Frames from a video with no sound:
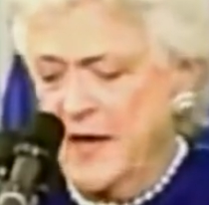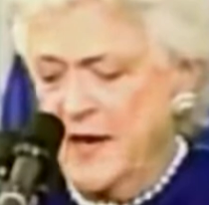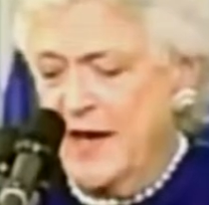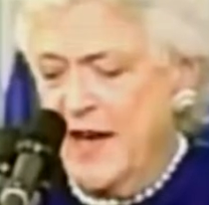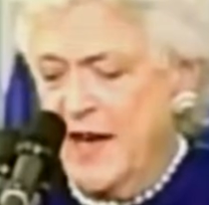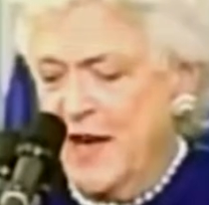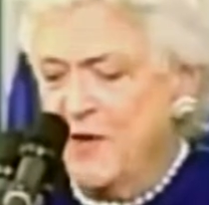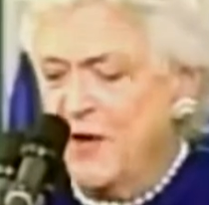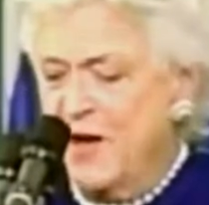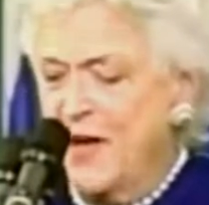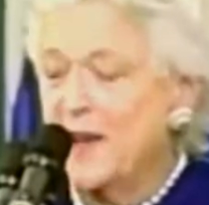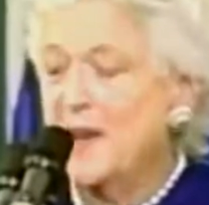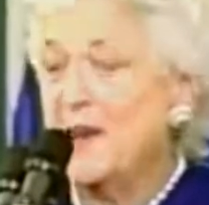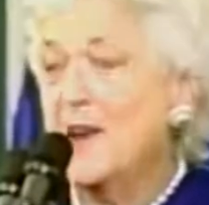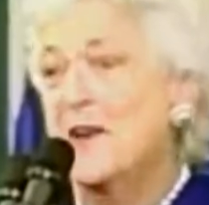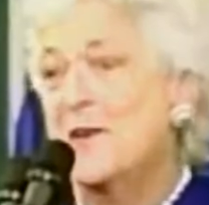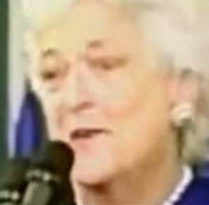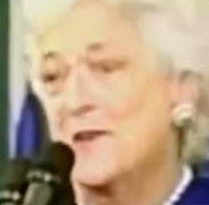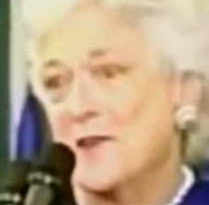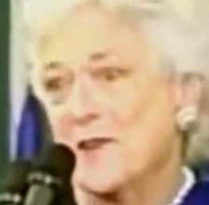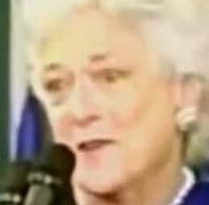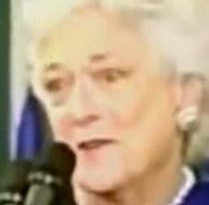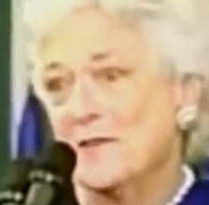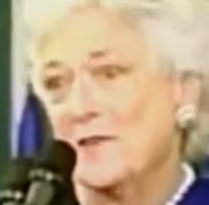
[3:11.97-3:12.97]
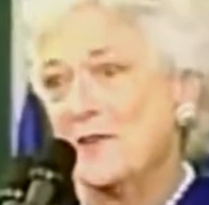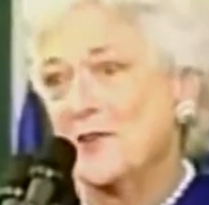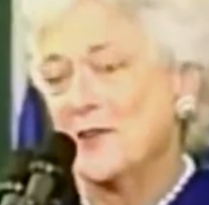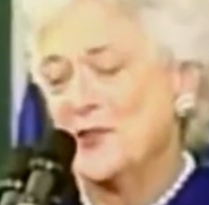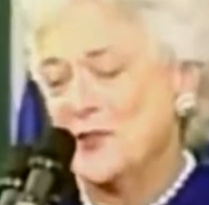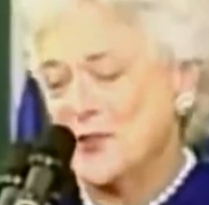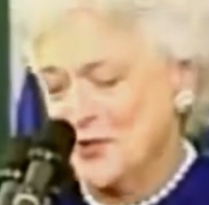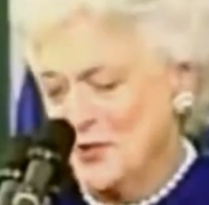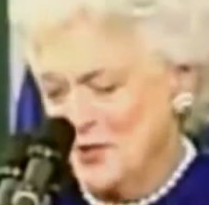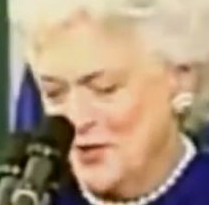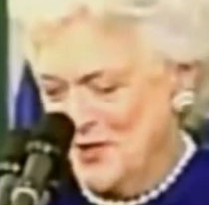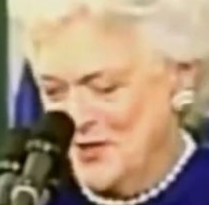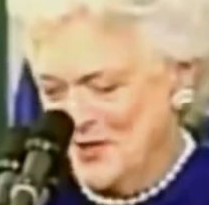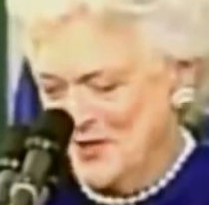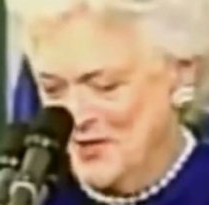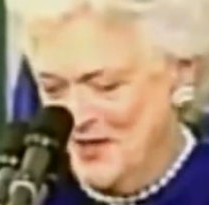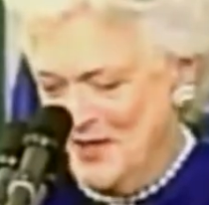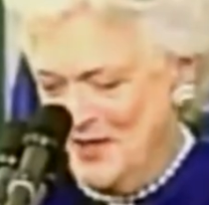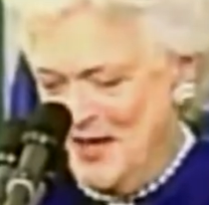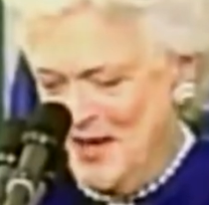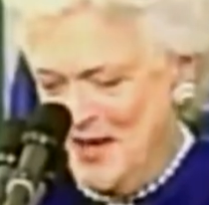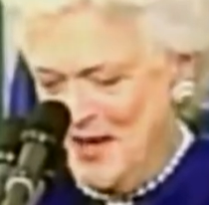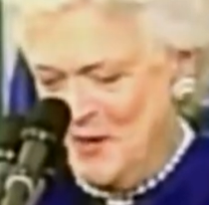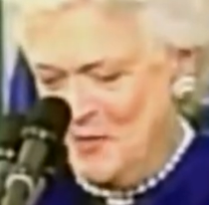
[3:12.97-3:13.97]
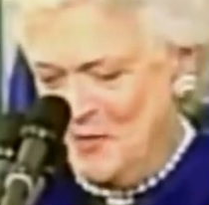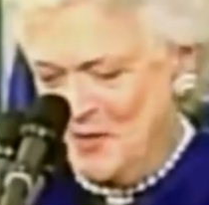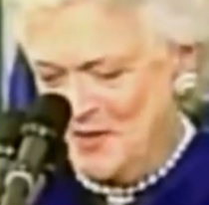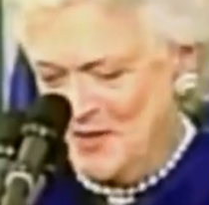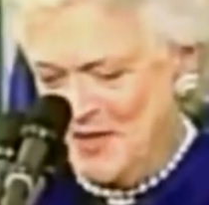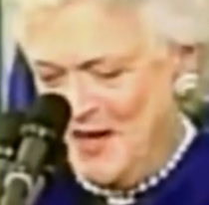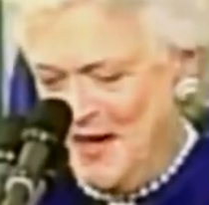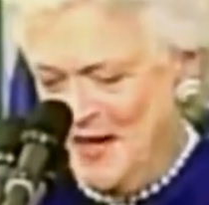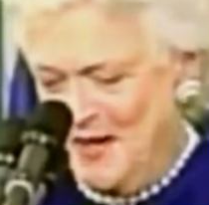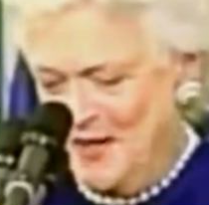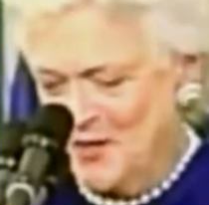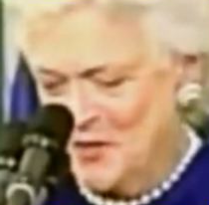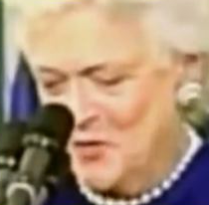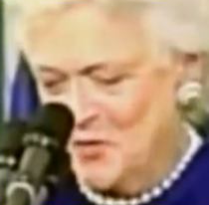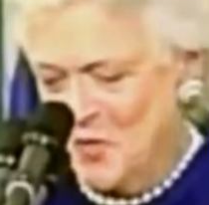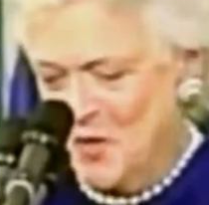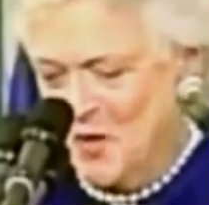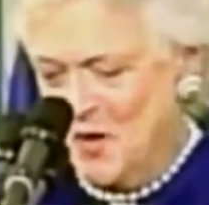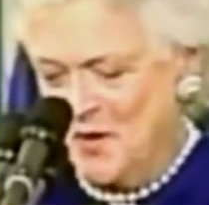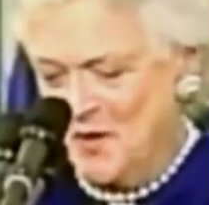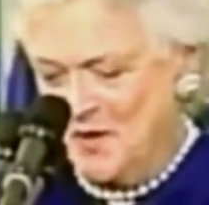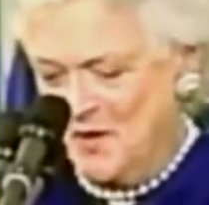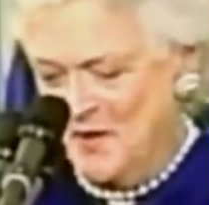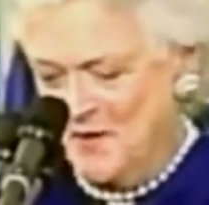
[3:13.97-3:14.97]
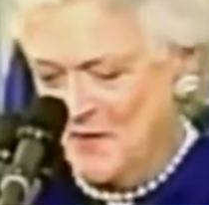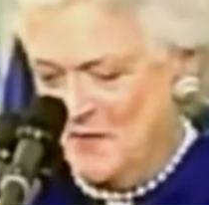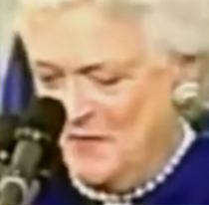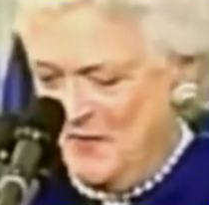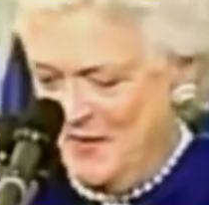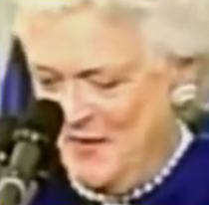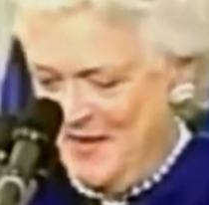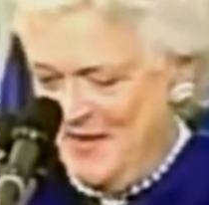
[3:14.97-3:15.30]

Now, I know your first choice today was Alice Walker.